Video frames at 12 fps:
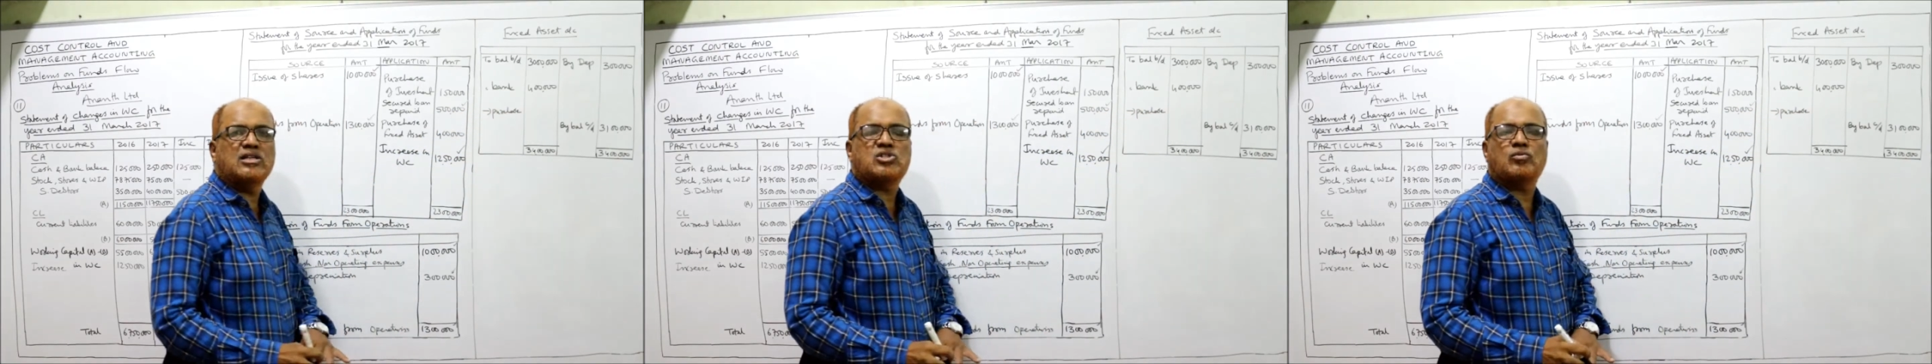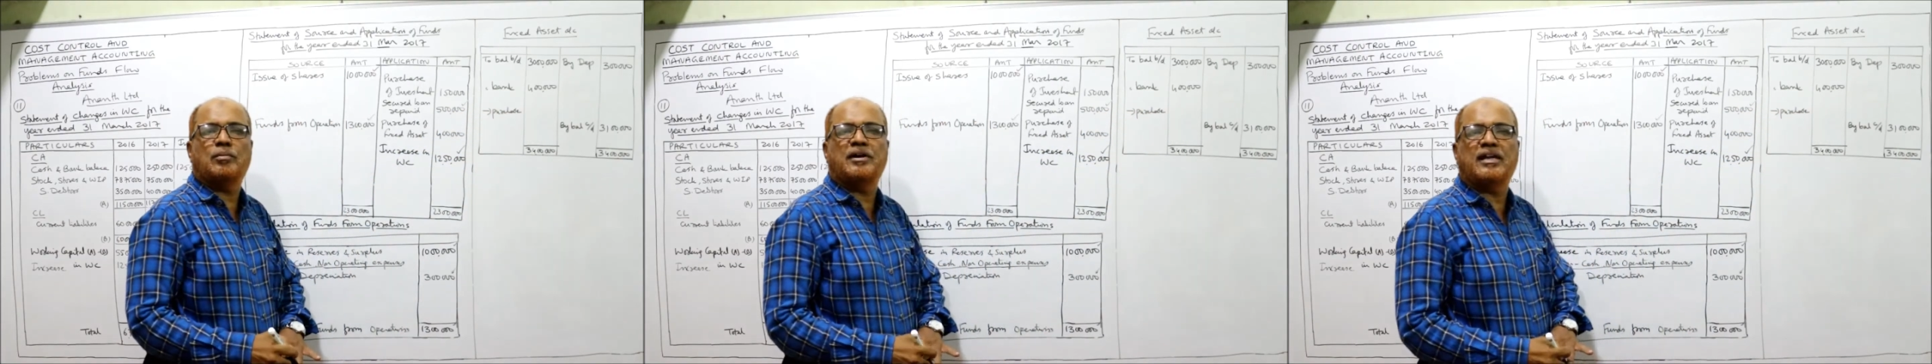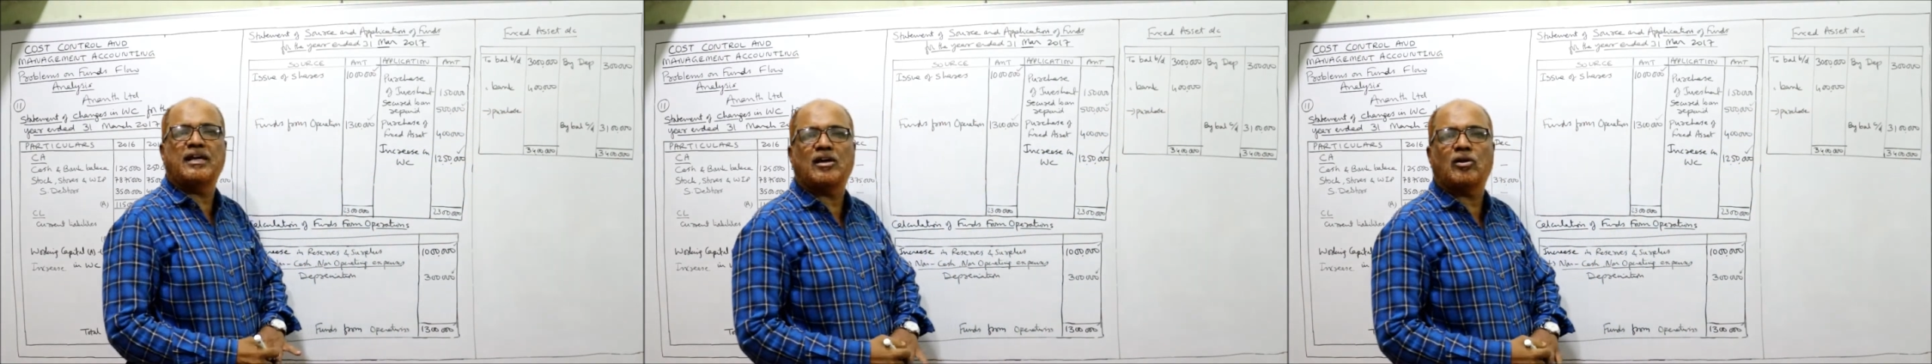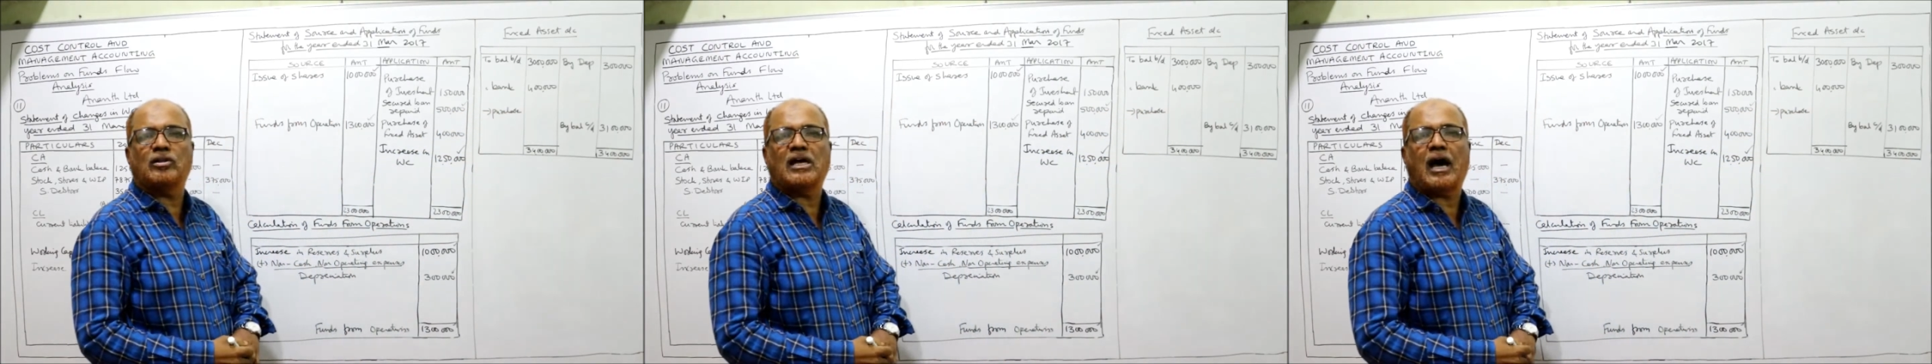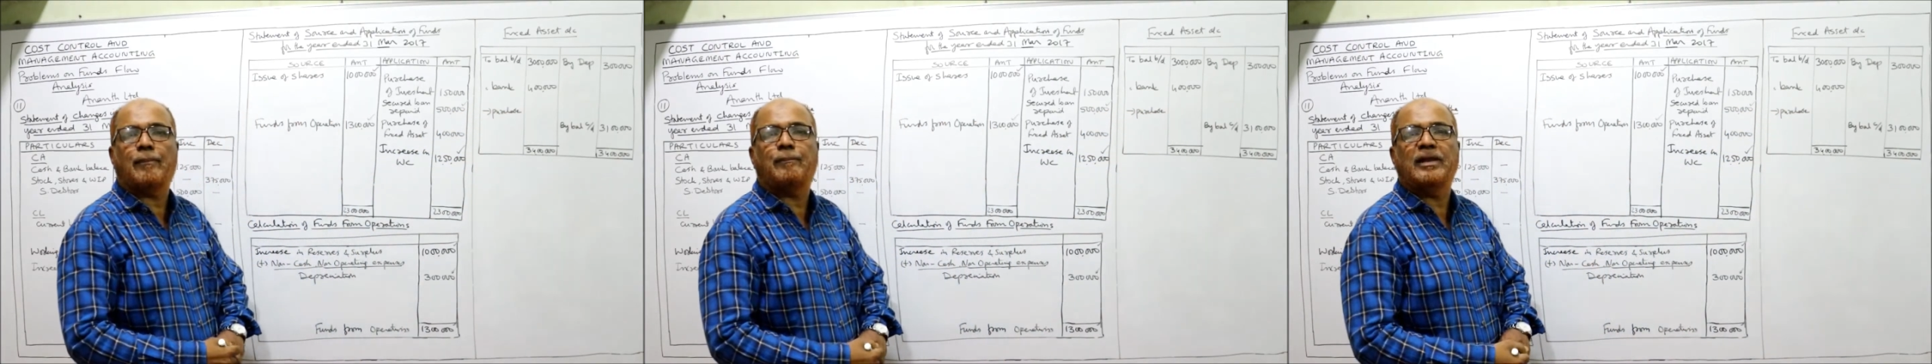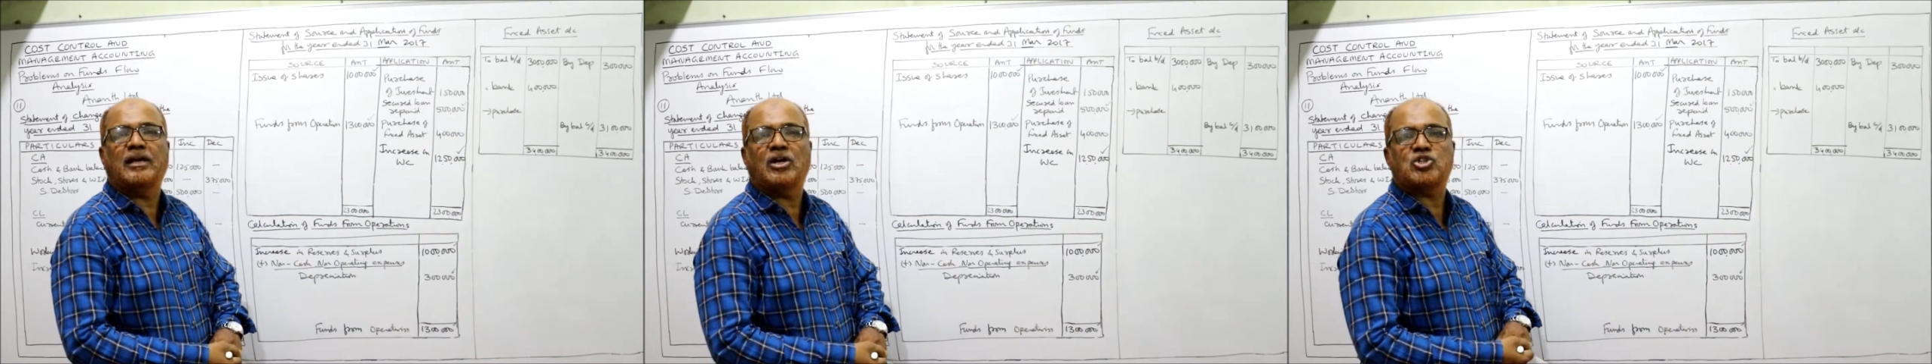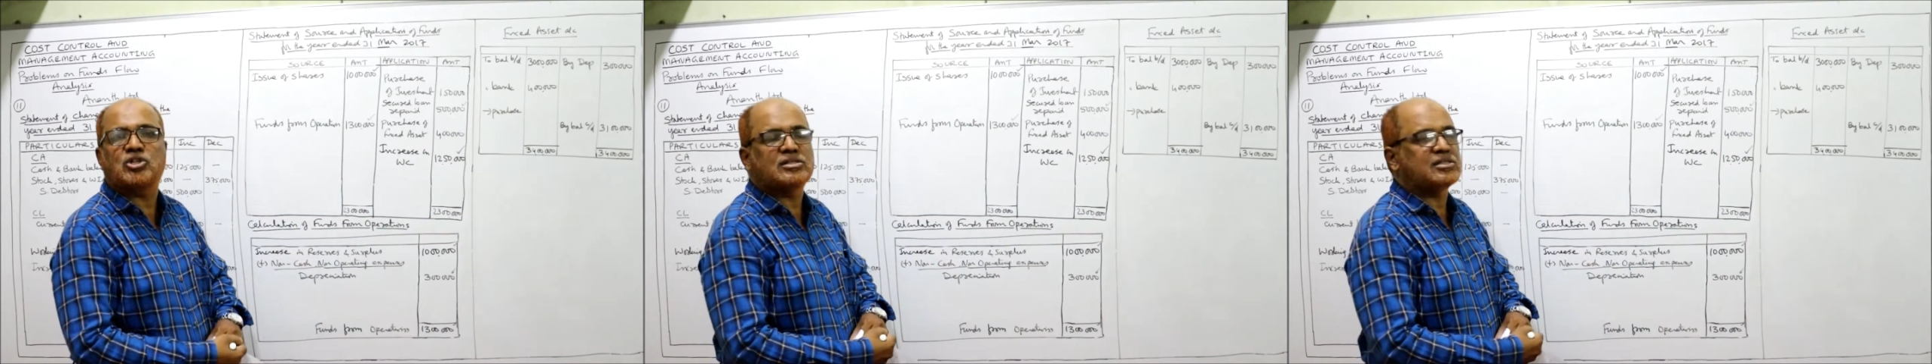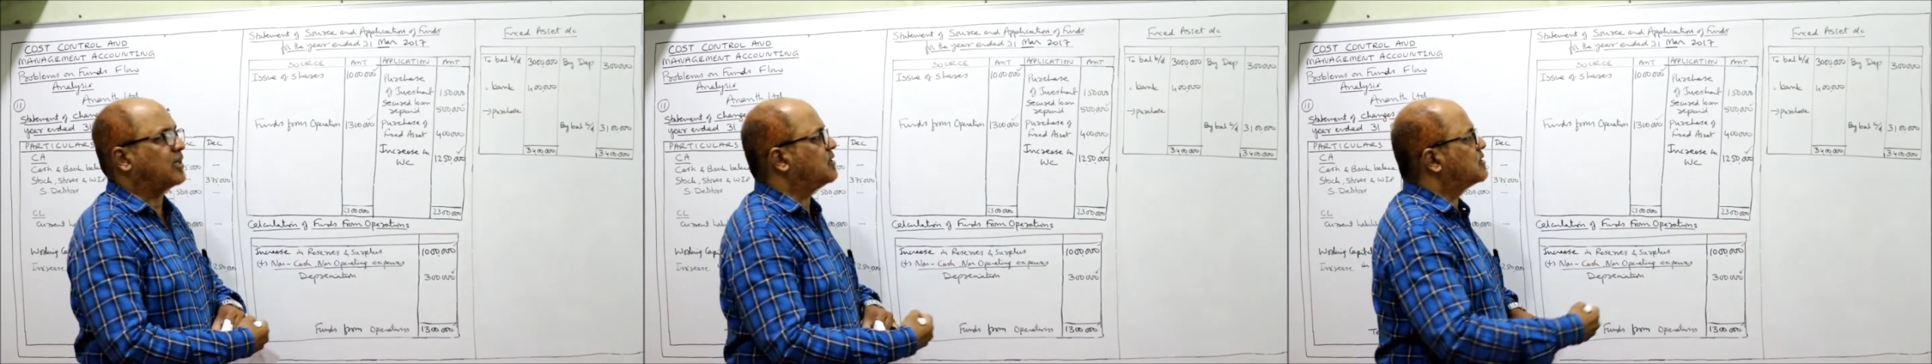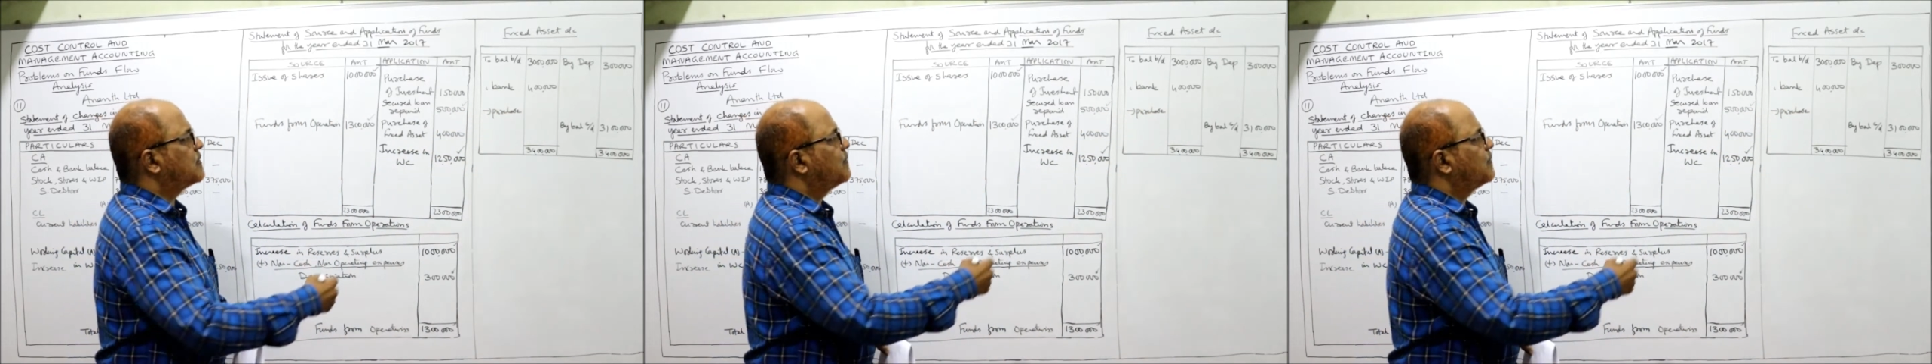This will be taken on the application side.